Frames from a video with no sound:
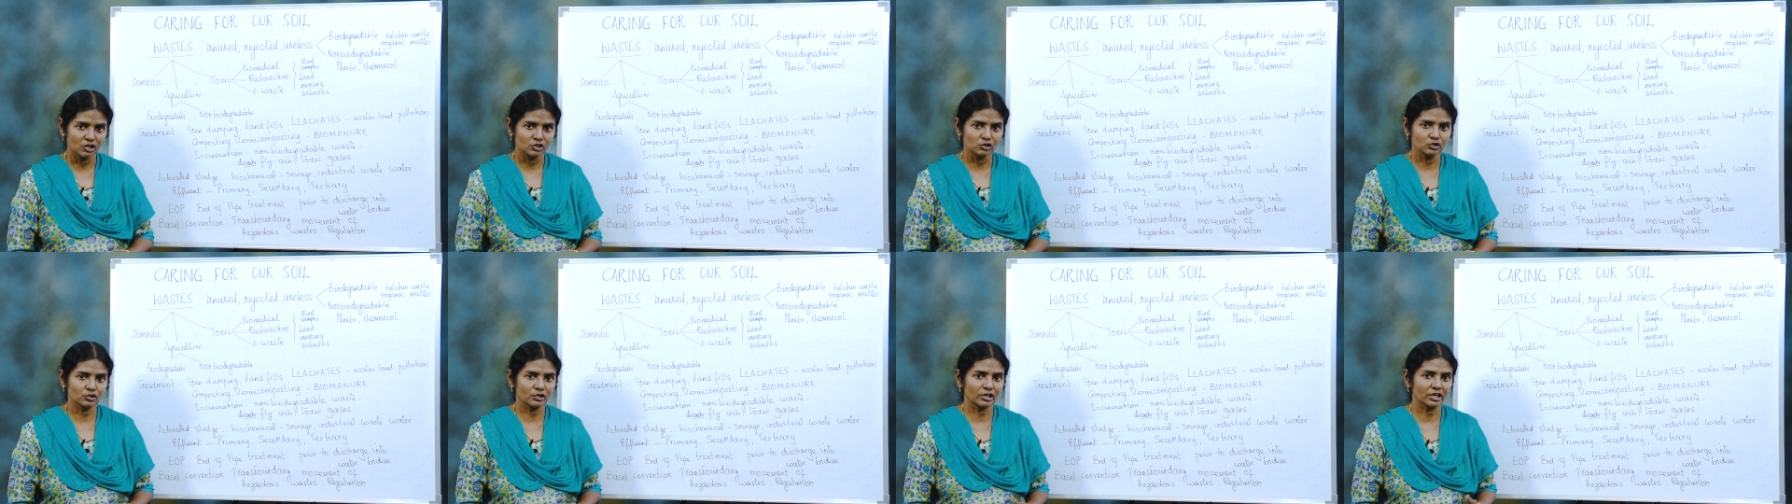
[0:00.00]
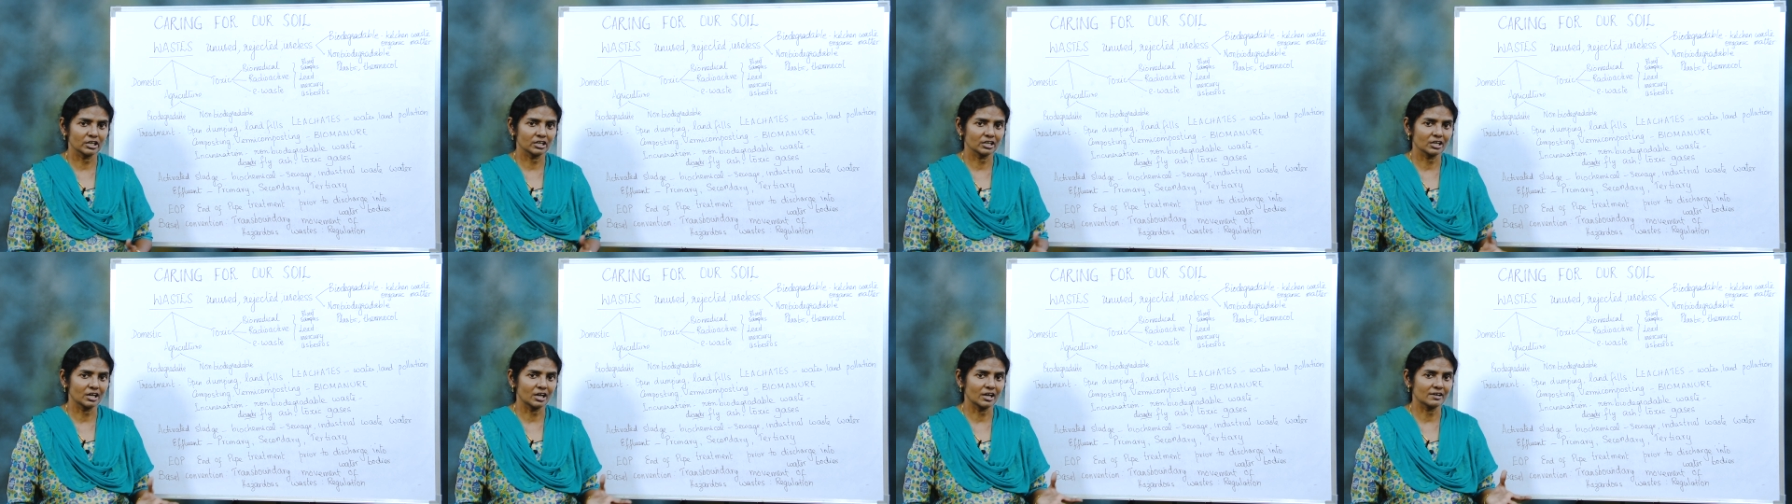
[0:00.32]
You
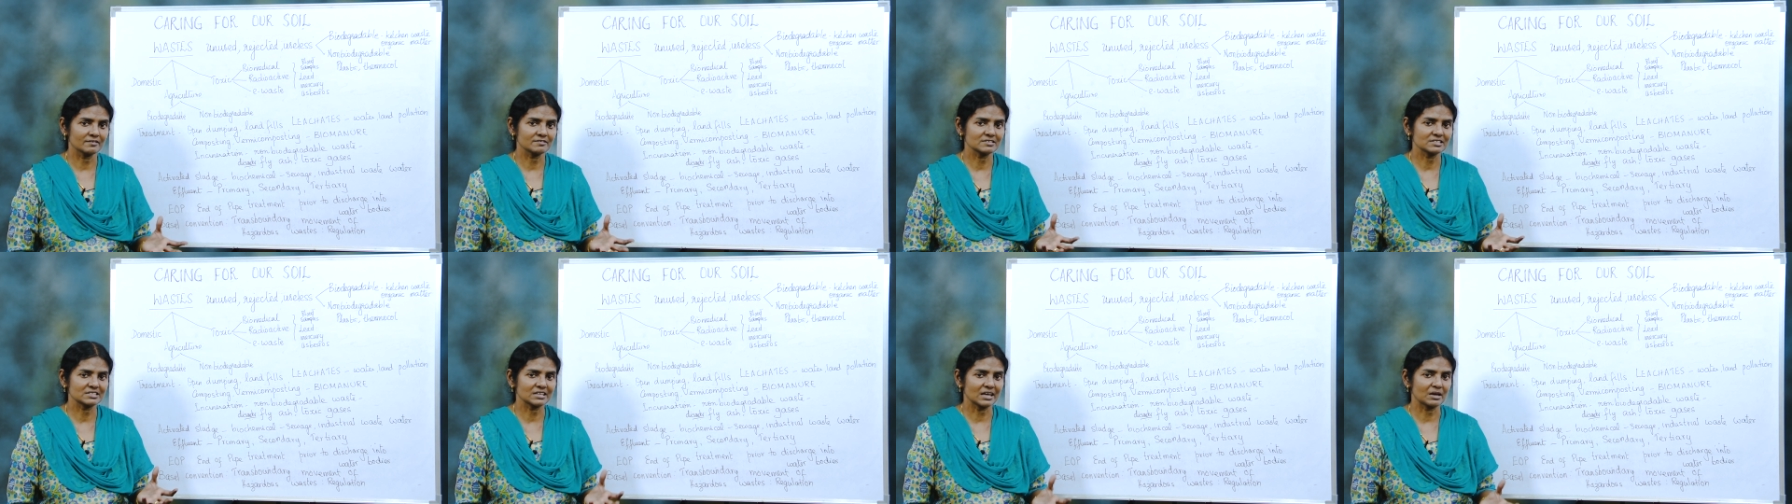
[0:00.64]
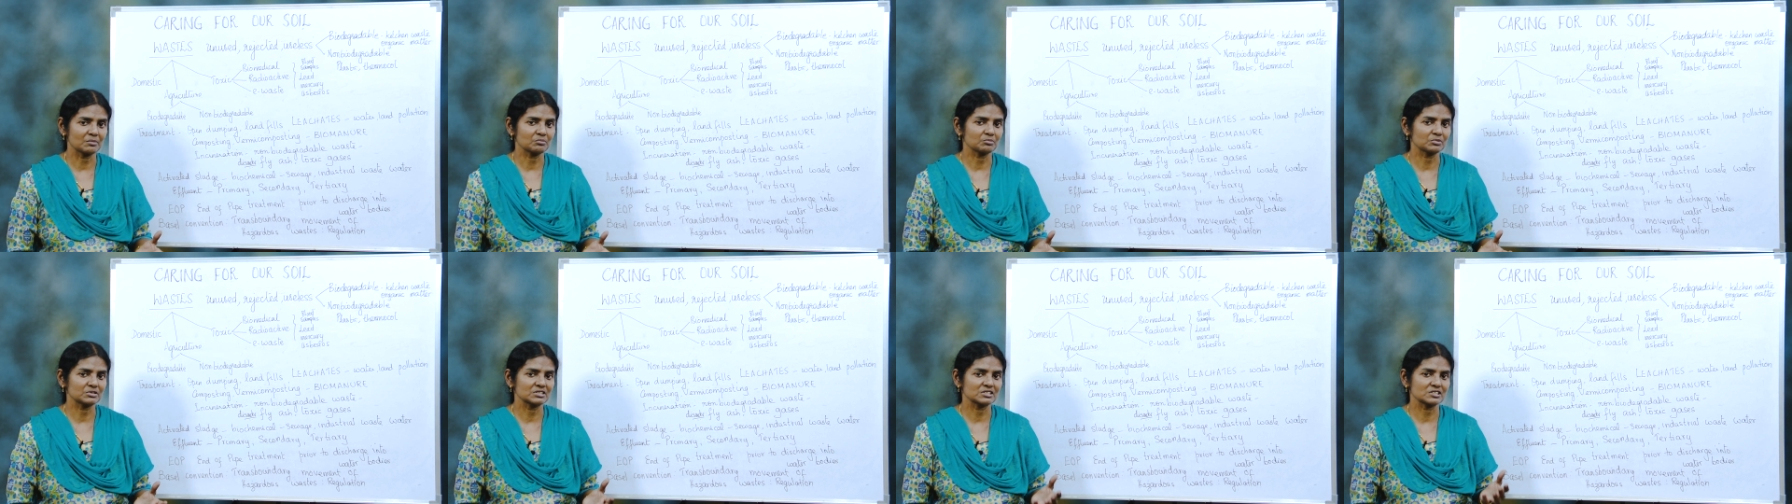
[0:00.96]
can have
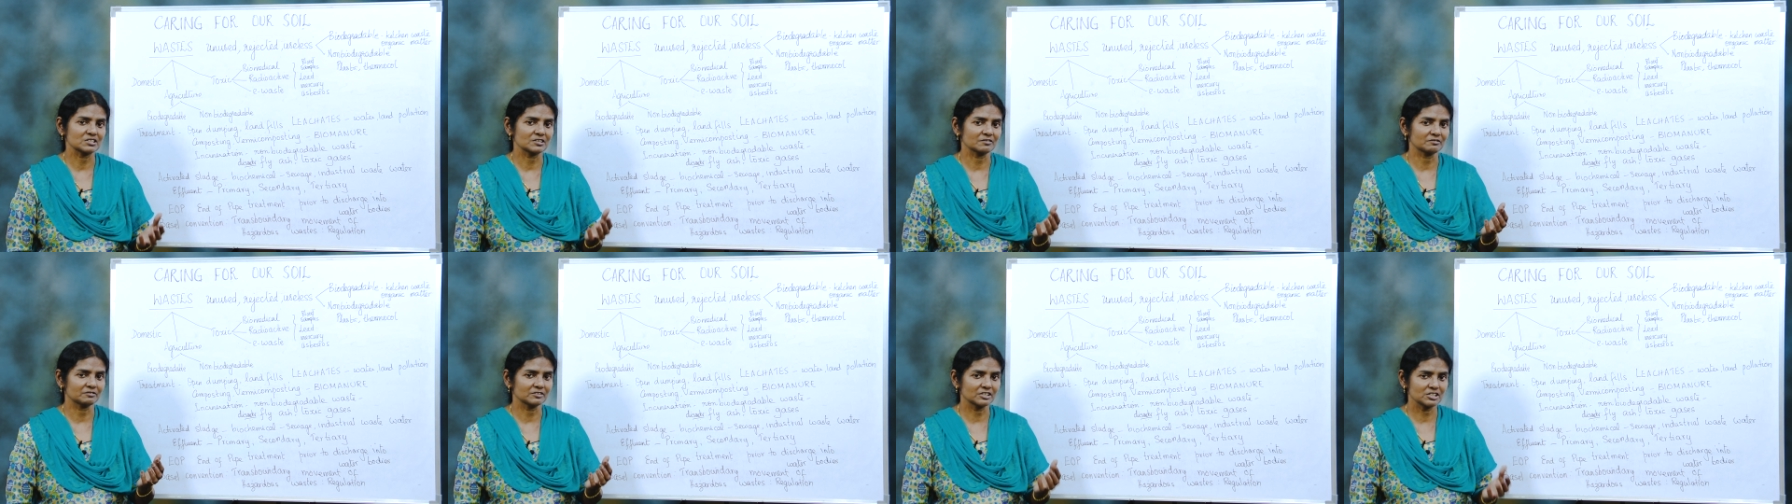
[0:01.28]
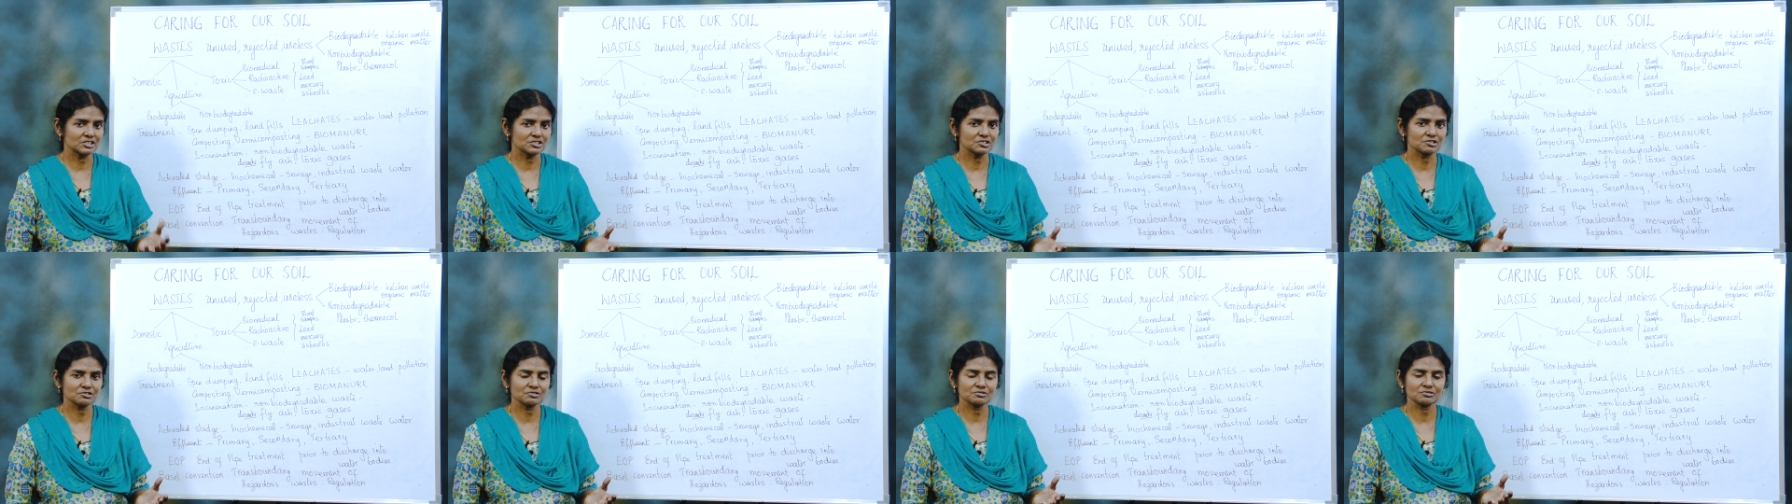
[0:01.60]
samples of
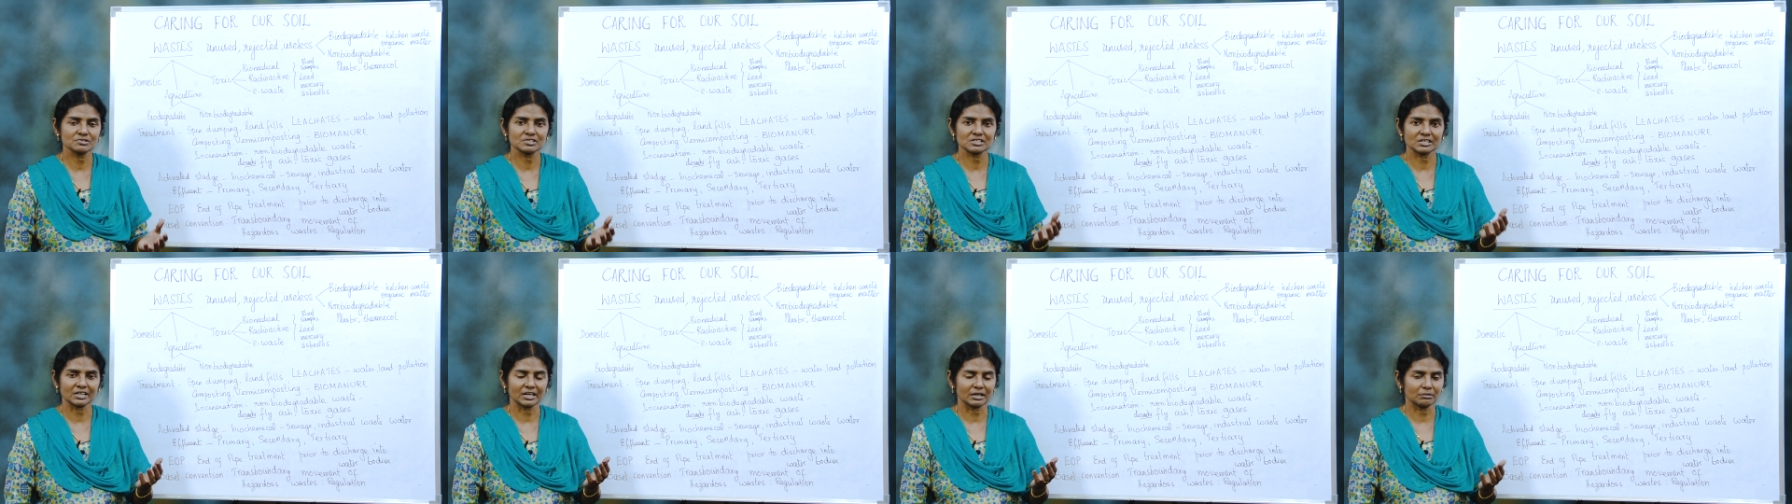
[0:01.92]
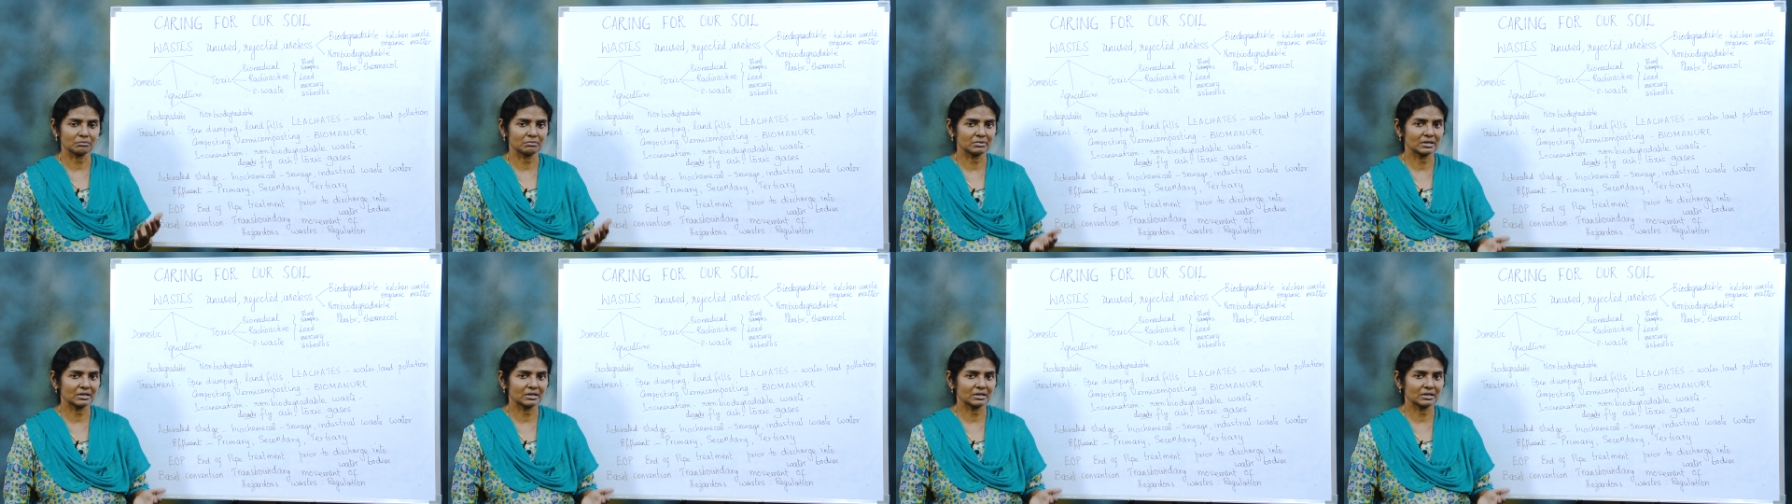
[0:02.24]
tissues like